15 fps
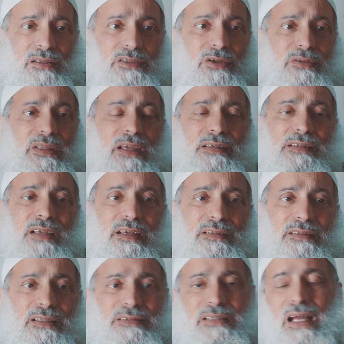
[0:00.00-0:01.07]
So they
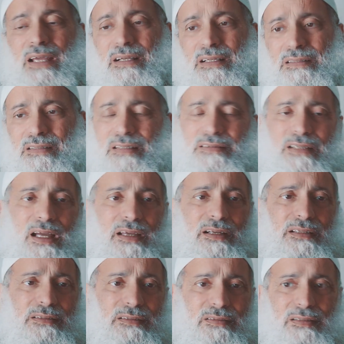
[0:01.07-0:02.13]
said the tyrant,
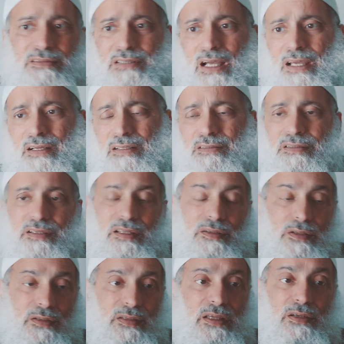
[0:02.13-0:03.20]

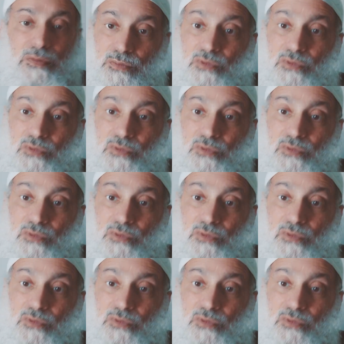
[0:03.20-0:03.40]
they